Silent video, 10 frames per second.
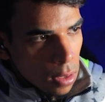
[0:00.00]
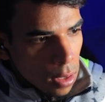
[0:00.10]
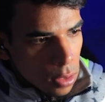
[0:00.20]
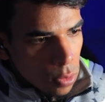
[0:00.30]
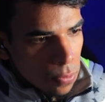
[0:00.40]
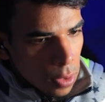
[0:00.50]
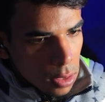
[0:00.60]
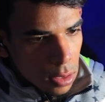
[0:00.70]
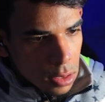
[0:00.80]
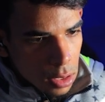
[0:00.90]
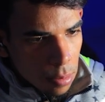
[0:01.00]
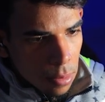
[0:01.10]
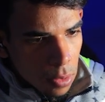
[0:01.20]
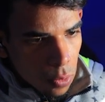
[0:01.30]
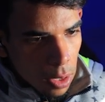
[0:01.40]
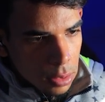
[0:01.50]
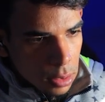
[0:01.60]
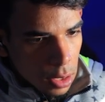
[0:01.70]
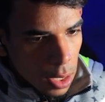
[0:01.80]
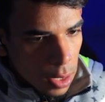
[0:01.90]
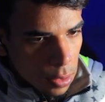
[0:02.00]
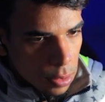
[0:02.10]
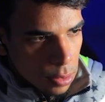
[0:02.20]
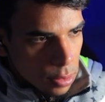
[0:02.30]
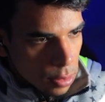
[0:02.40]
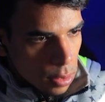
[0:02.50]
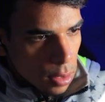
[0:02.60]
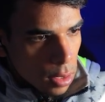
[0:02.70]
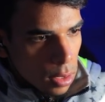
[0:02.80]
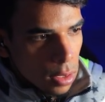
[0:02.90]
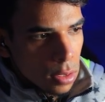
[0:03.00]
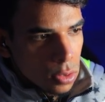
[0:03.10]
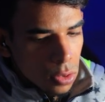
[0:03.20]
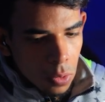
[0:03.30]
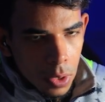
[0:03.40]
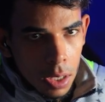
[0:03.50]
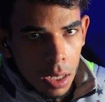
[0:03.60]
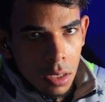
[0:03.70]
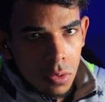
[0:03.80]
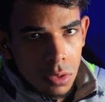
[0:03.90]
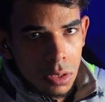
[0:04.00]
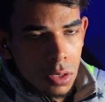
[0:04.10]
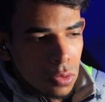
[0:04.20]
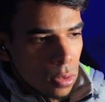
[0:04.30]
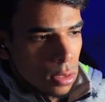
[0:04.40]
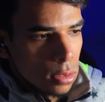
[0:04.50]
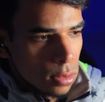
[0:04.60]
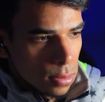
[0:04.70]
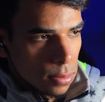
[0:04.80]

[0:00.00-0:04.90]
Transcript: And you will find the similar ones here. So we can use this one.